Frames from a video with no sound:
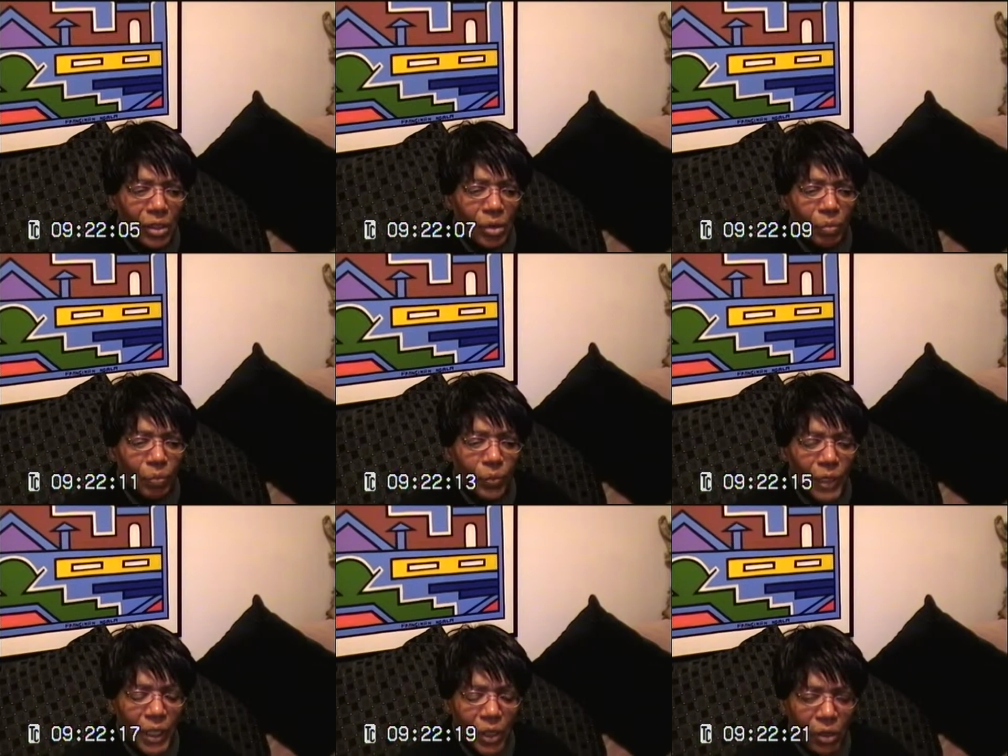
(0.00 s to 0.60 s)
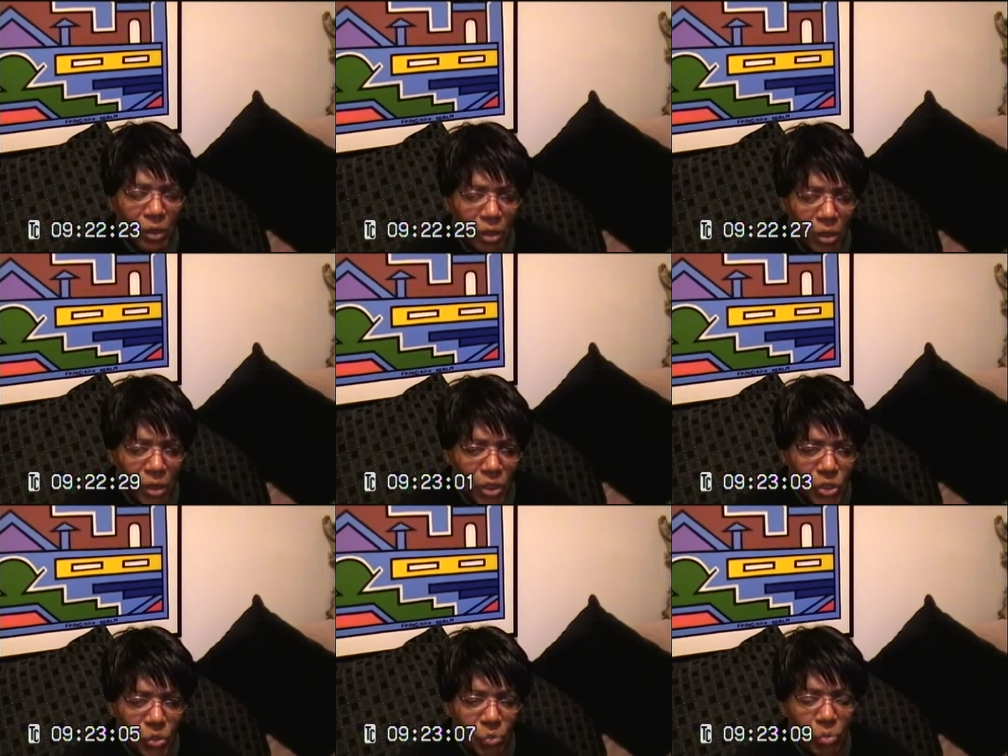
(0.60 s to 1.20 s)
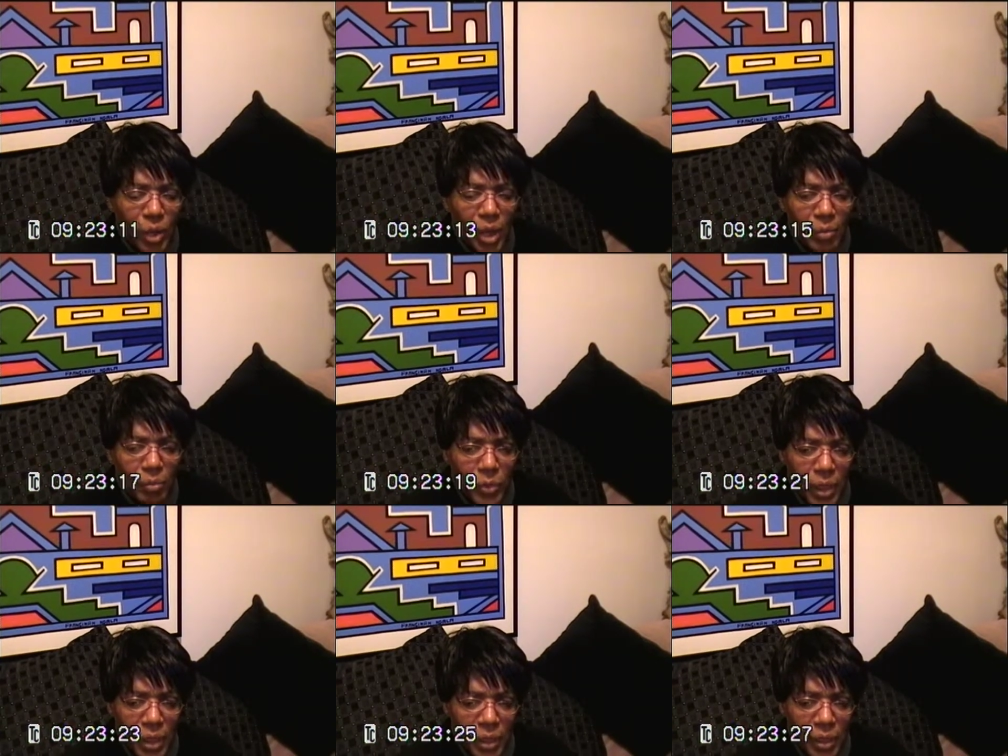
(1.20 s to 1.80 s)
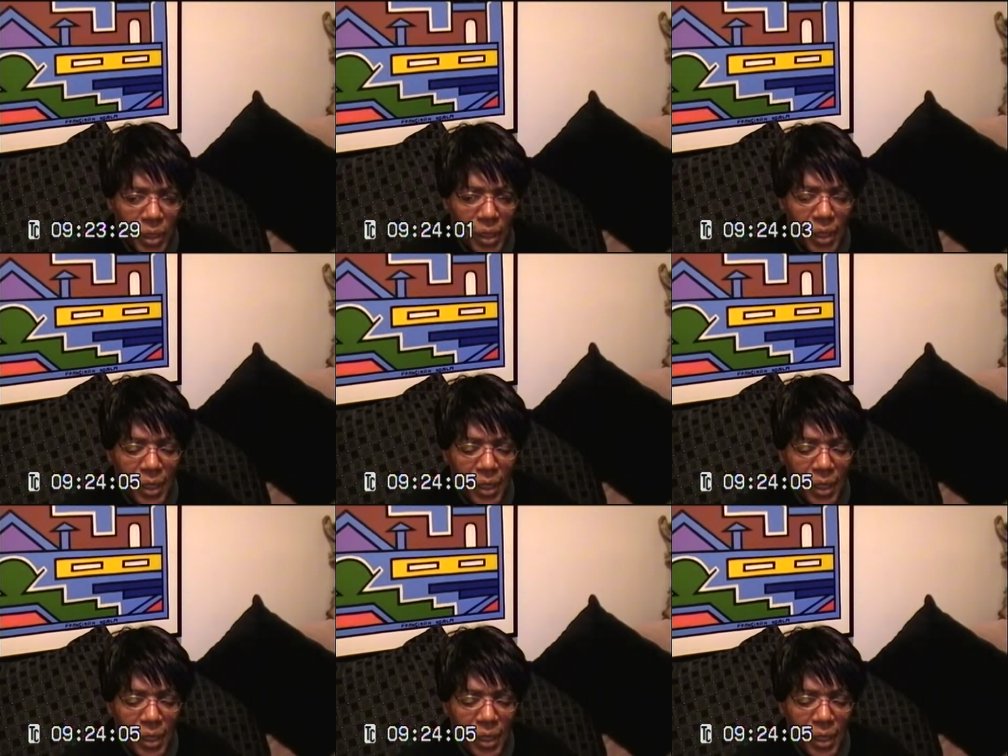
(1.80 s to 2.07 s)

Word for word: Because my mother